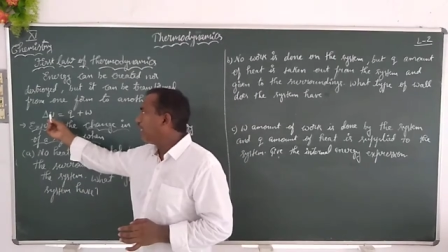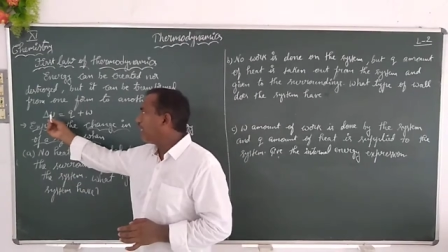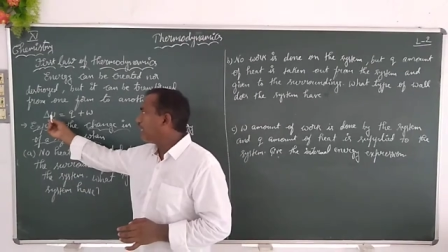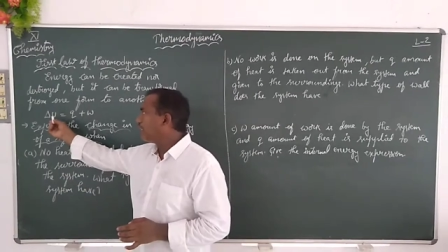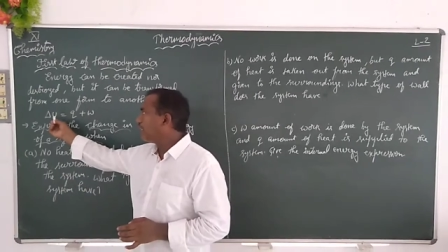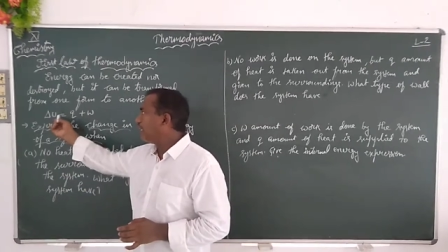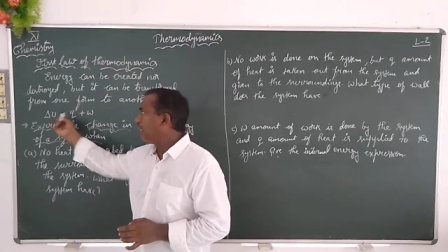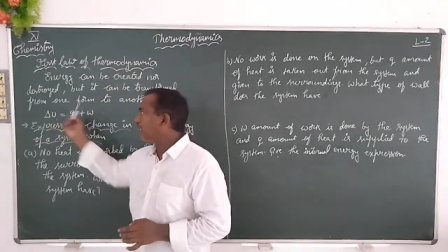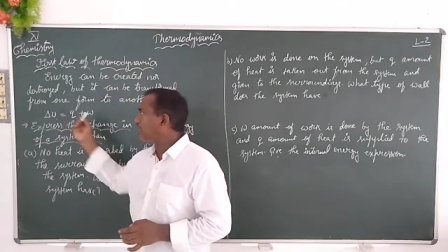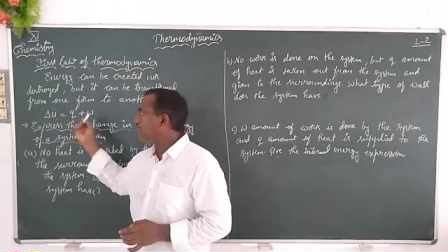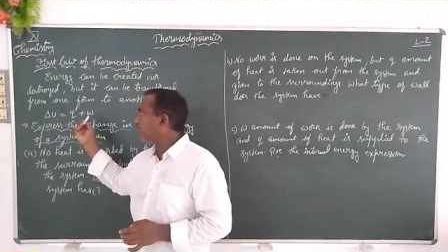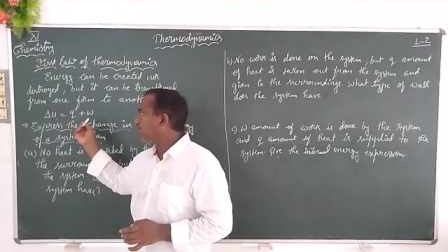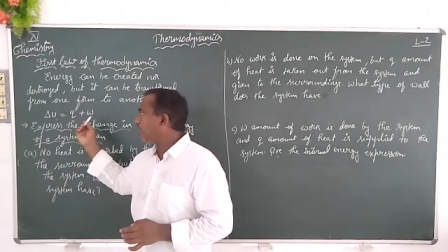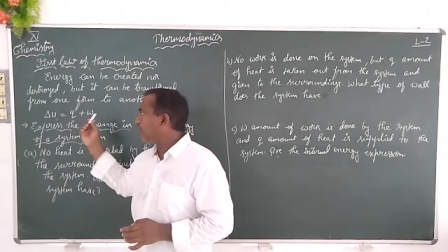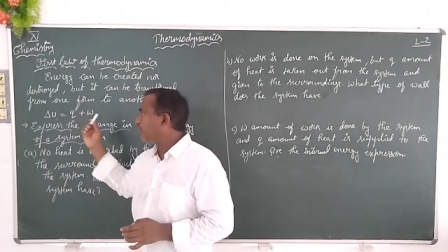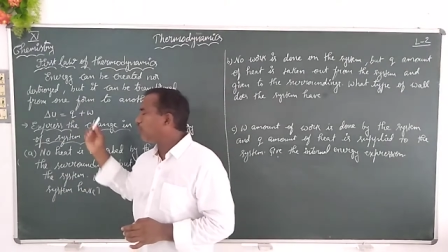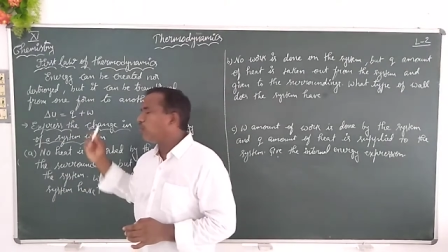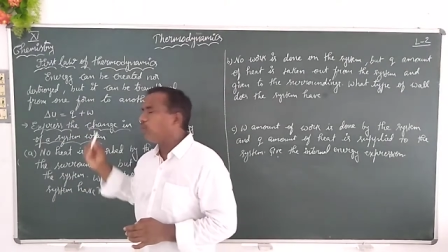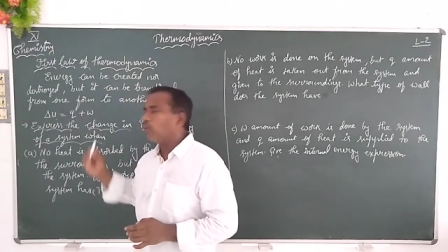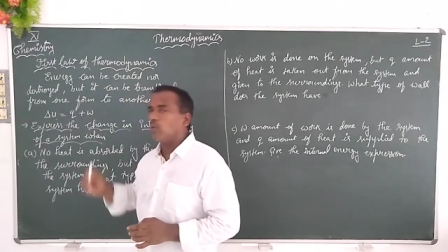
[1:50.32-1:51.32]

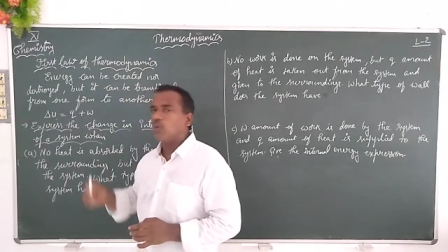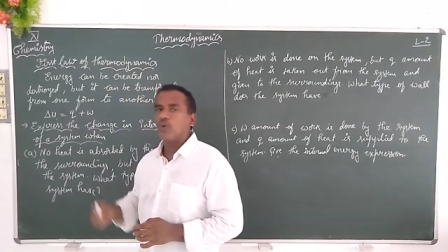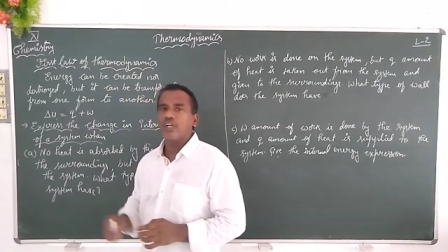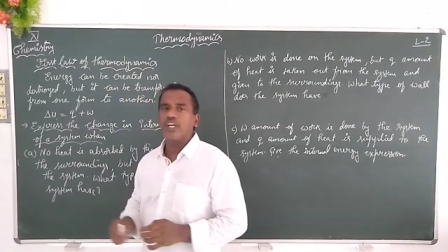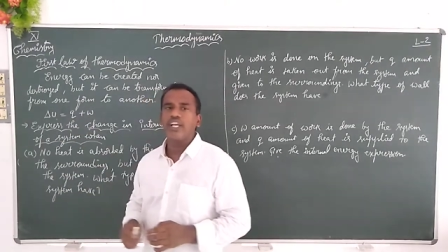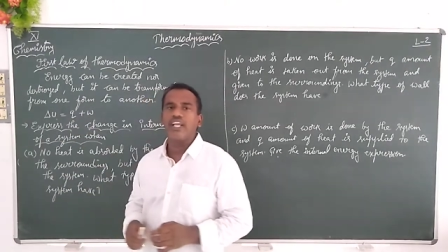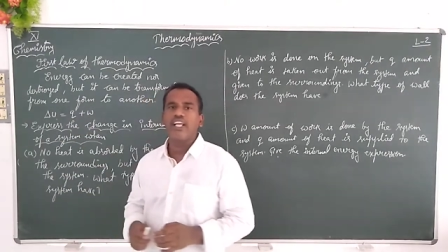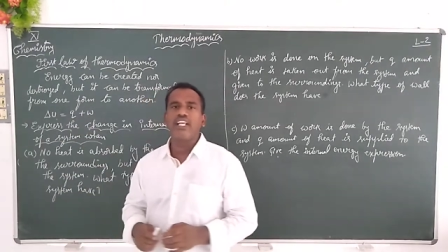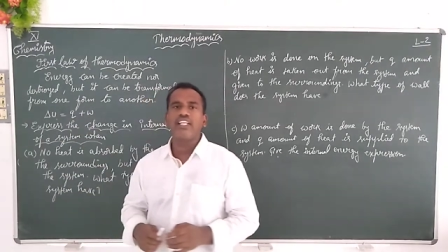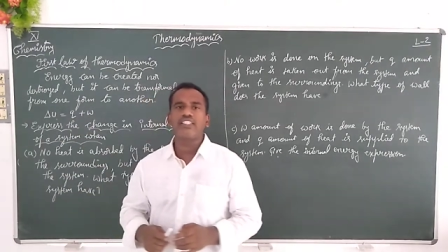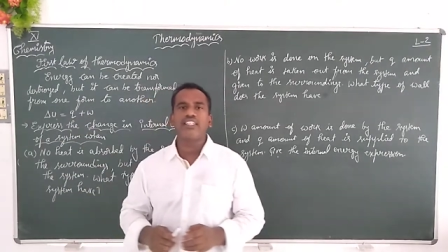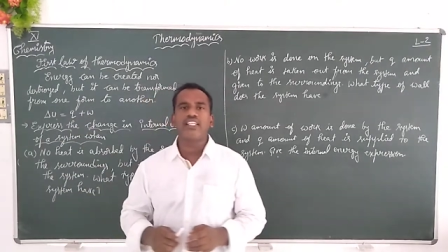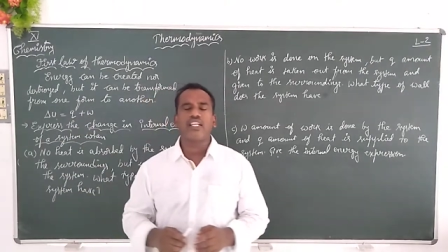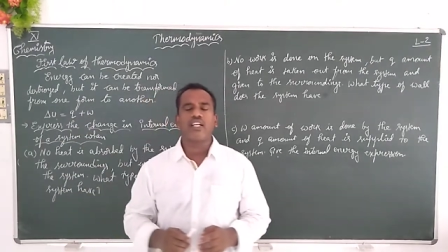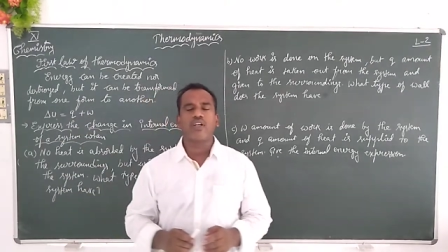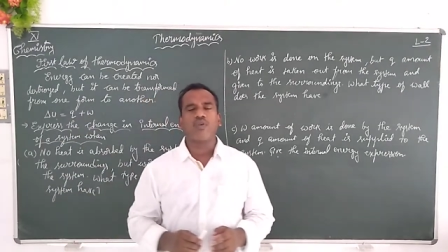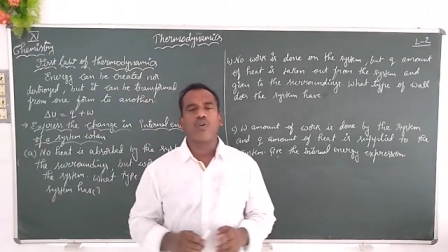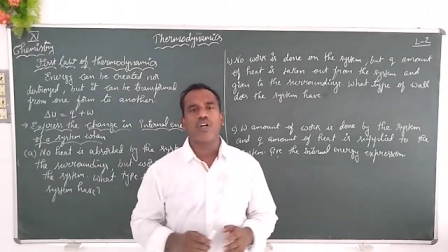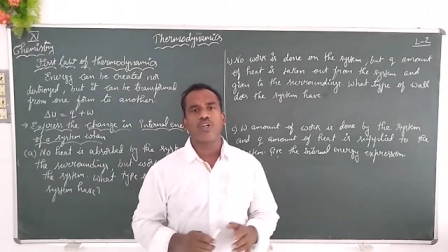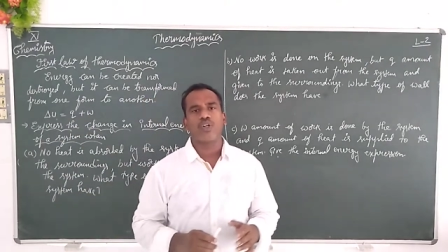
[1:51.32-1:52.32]
Delta U is
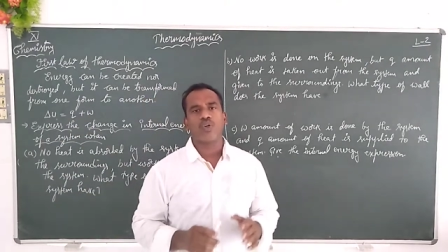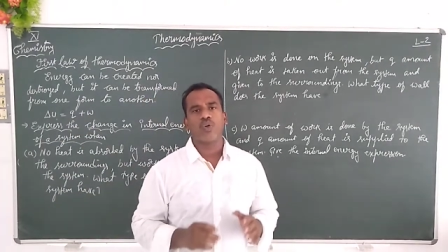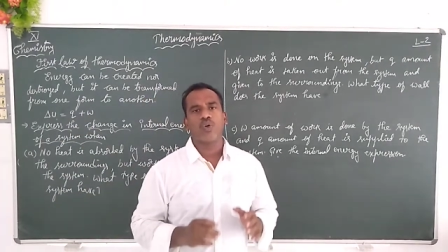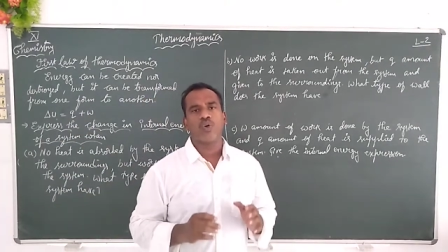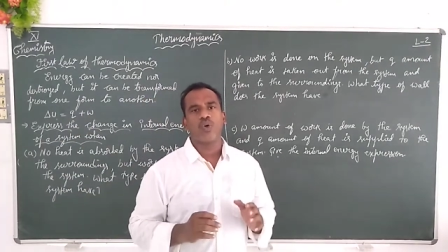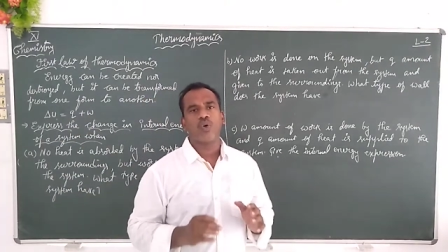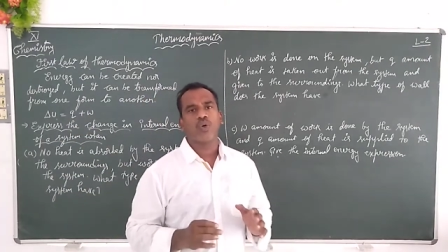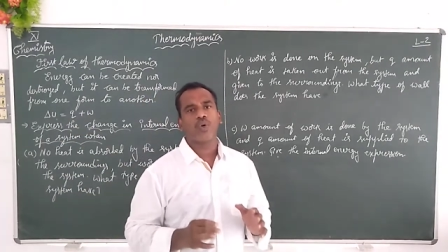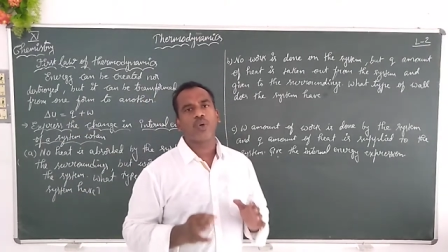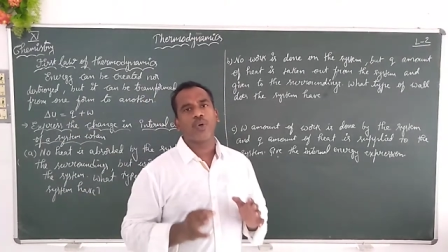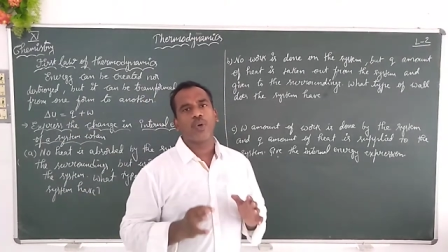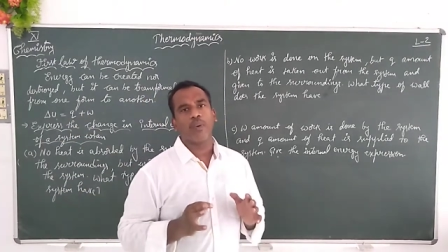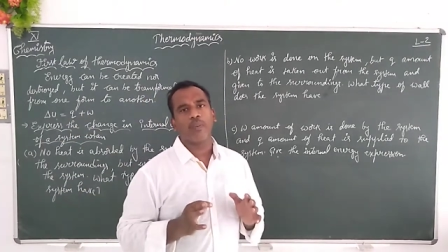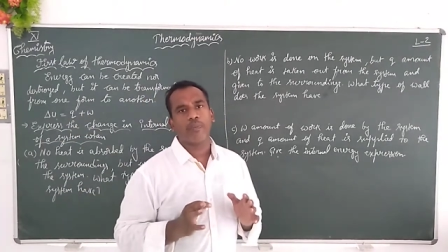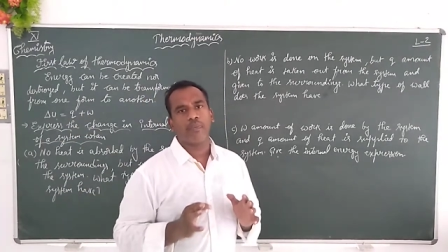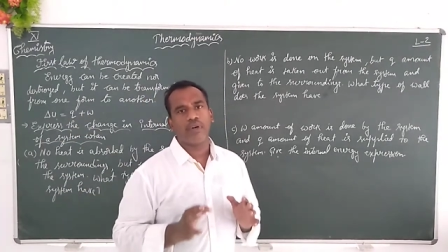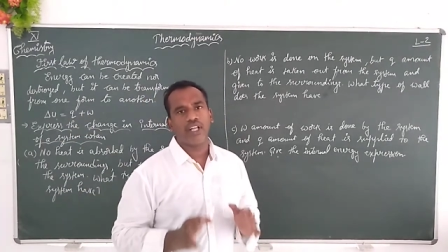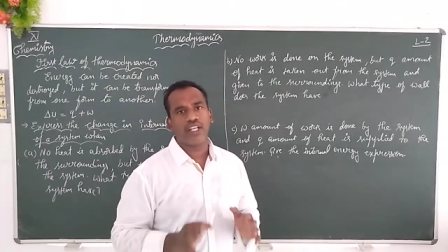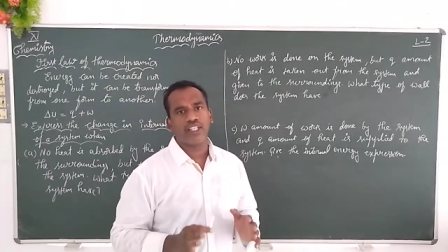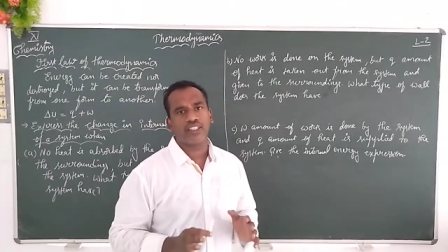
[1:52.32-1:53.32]
equal to Q
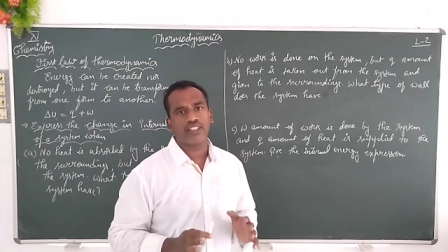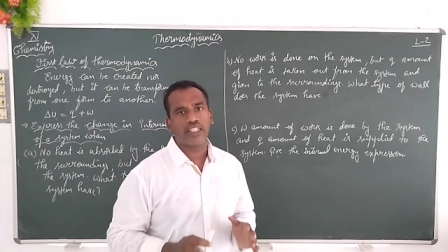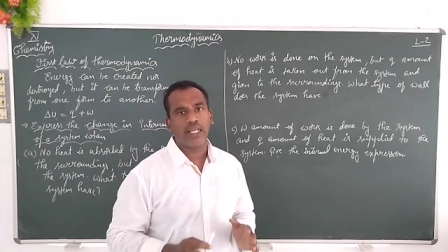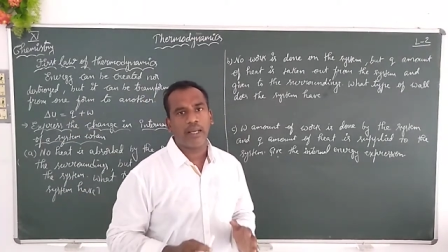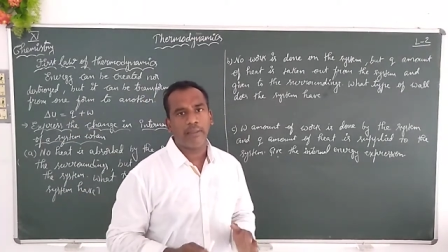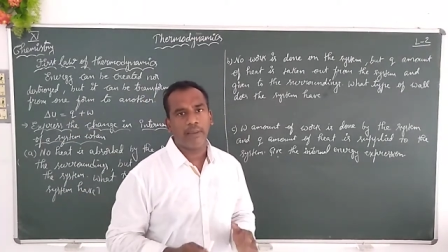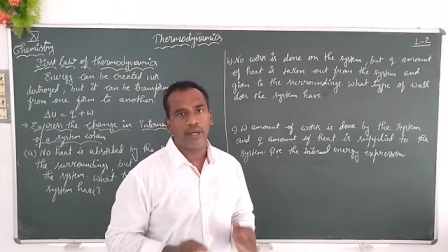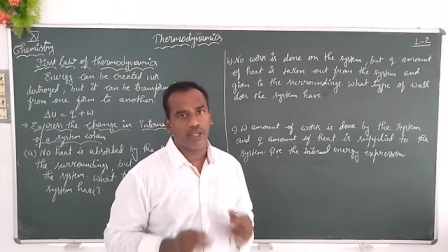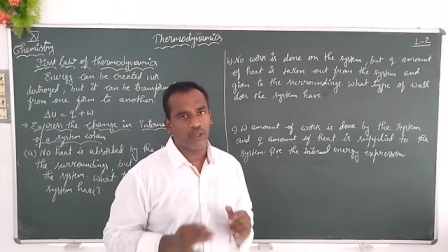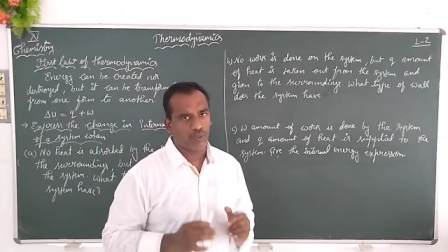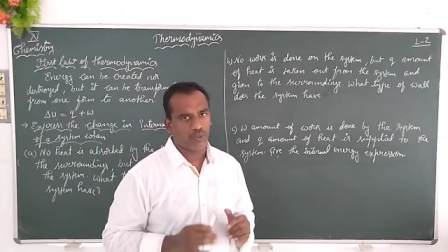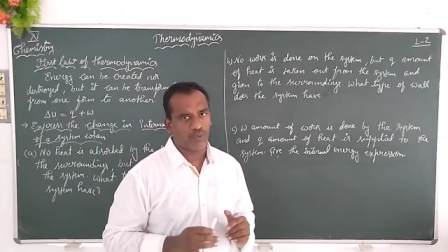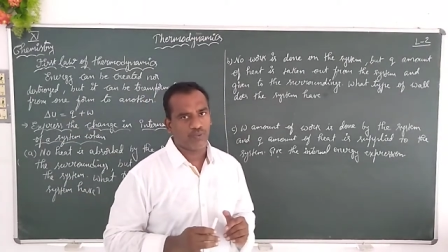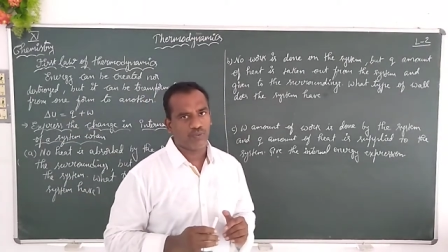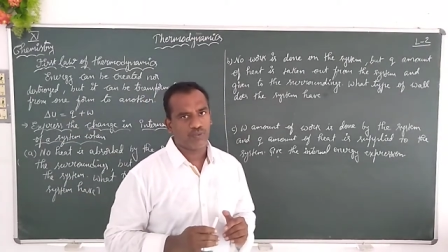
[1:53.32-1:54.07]
plus W.